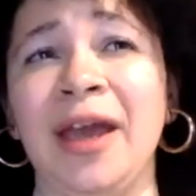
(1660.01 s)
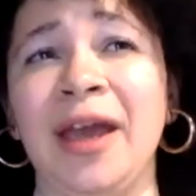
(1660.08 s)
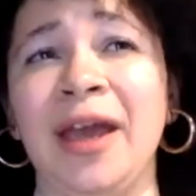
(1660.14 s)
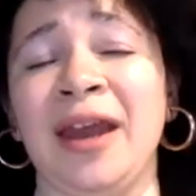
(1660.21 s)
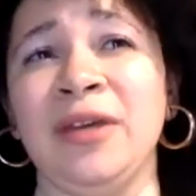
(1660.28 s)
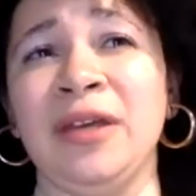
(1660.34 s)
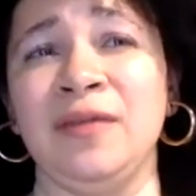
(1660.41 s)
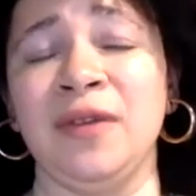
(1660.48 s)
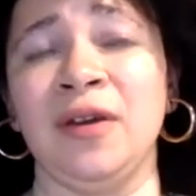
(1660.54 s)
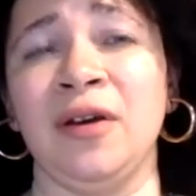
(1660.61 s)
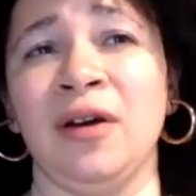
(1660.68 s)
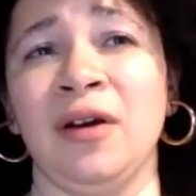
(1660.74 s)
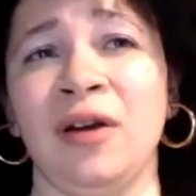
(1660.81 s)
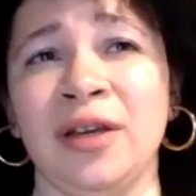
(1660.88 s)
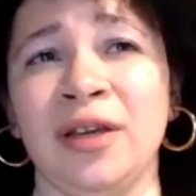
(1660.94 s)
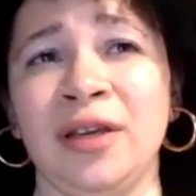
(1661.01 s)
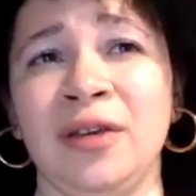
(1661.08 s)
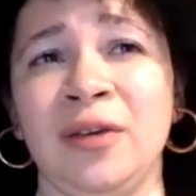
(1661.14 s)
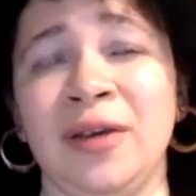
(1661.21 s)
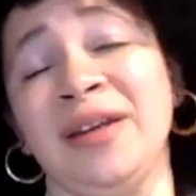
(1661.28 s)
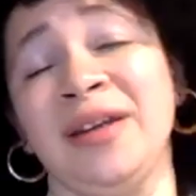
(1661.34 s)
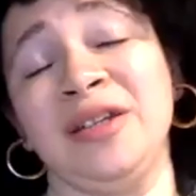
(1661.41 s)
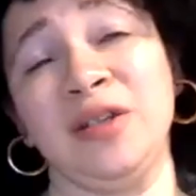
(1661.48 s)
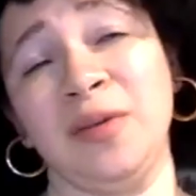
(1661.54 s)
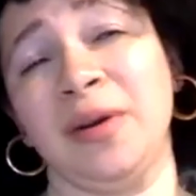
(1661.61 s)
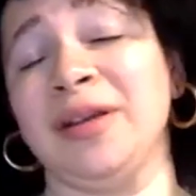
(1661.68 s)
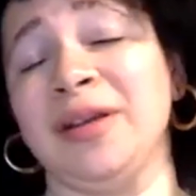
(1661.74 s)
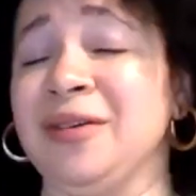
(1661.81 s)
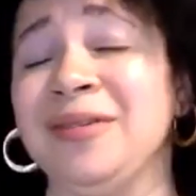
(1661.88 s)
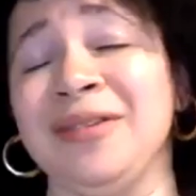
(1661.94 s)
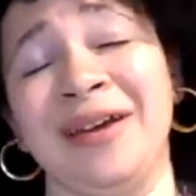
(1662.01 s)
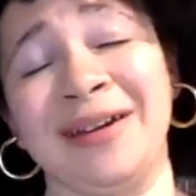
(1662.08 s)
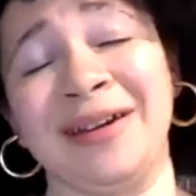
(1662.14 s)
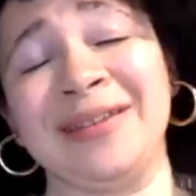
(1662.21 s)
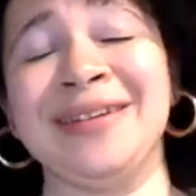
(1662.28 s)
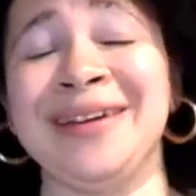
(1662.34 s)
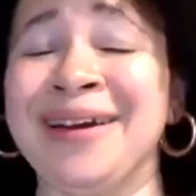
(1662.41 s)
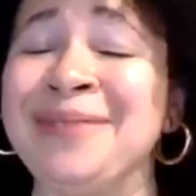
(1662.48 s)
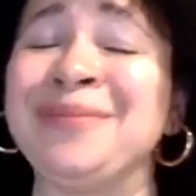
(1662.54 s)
And I would even argue, and I do argue a lot of the